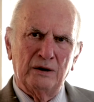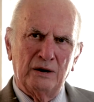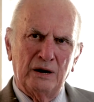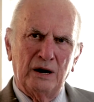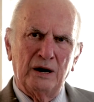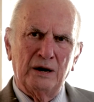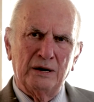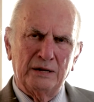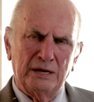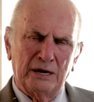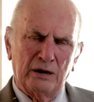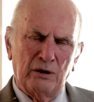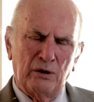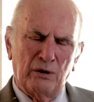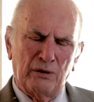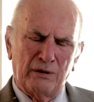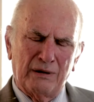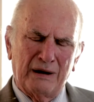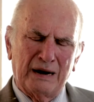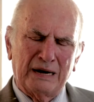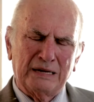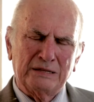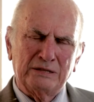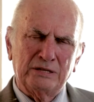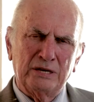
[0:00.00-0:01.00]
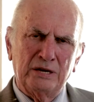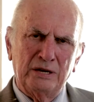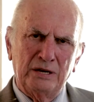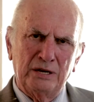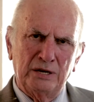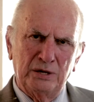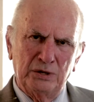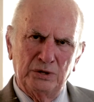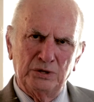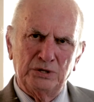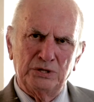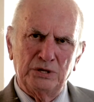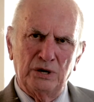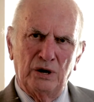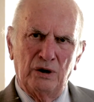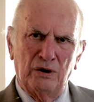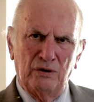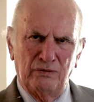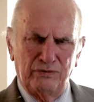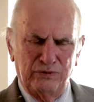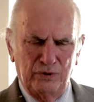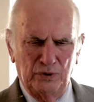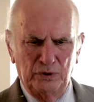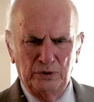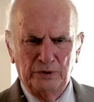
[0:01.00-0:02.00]
the correct use of
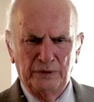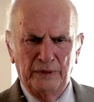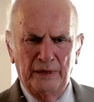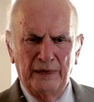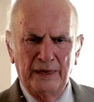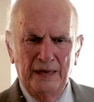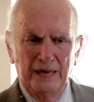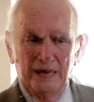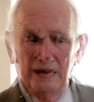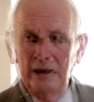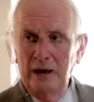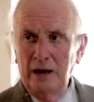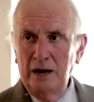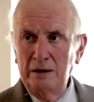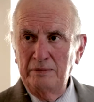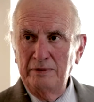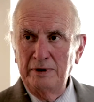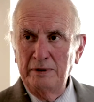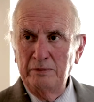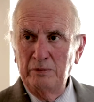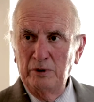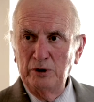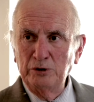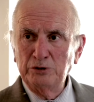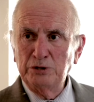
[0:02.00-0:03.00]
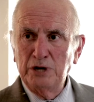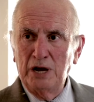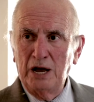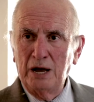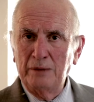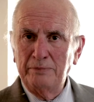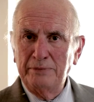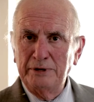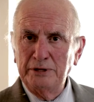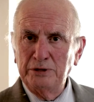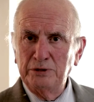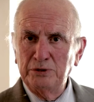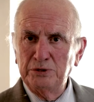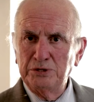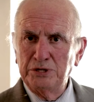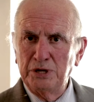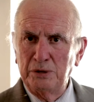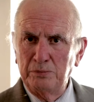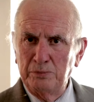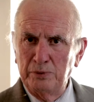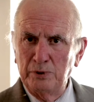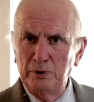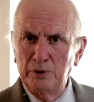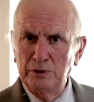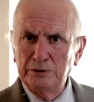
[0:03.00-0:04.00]
food. I'll be most happy to
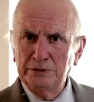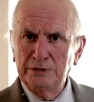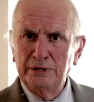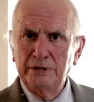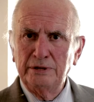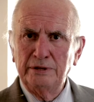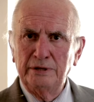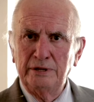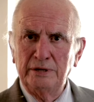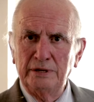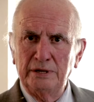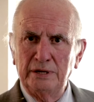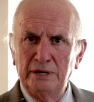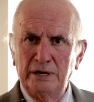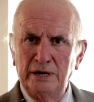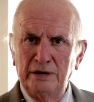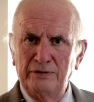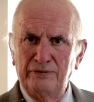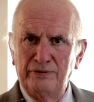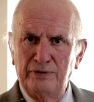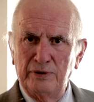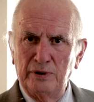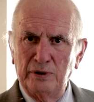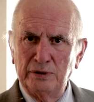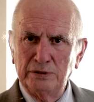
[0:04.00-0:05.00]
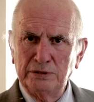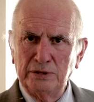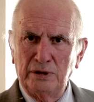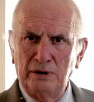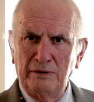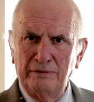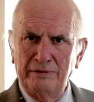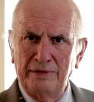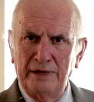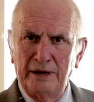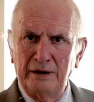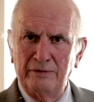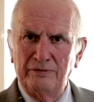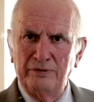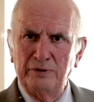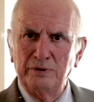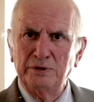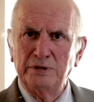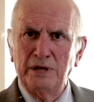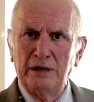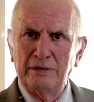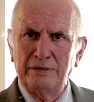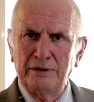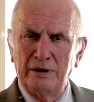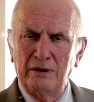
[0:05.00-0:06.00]
support the effort of the
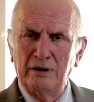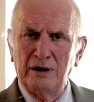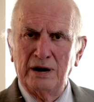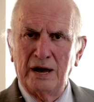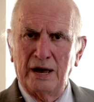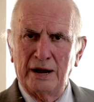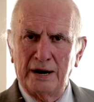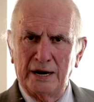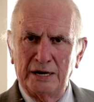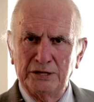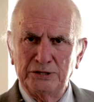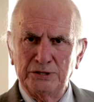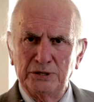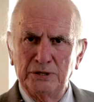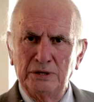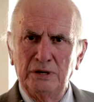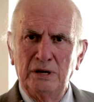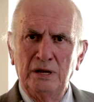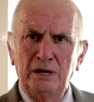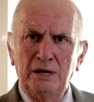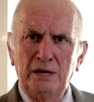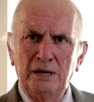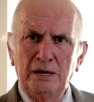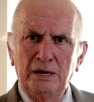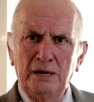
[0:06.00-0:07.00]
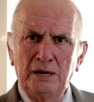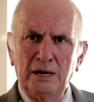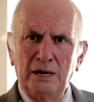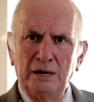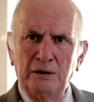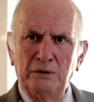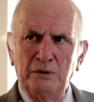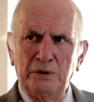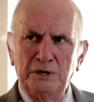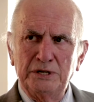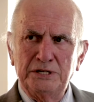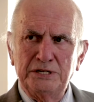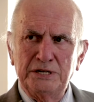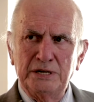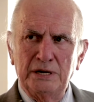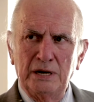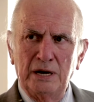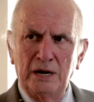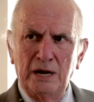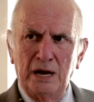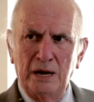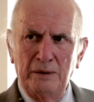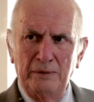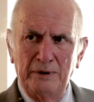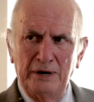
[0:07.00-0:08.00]
Fondation Carasso, which
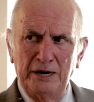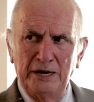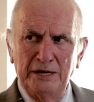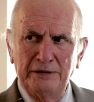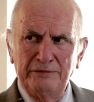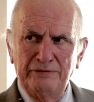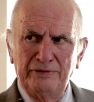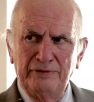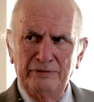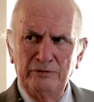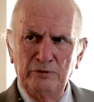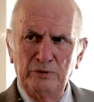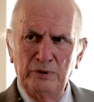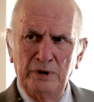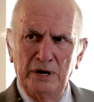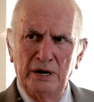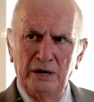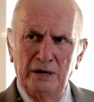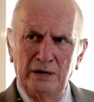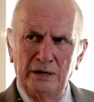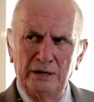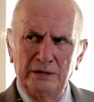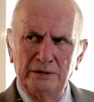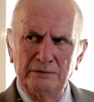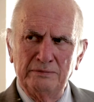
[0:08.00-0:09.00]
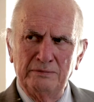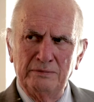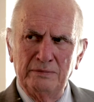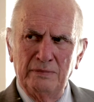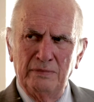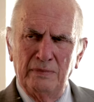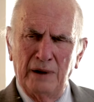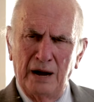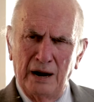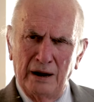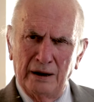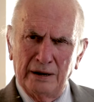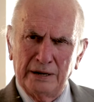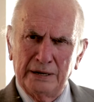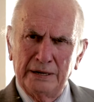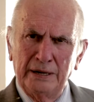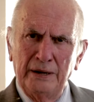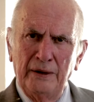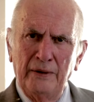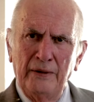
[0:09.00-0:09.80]
I believe will mark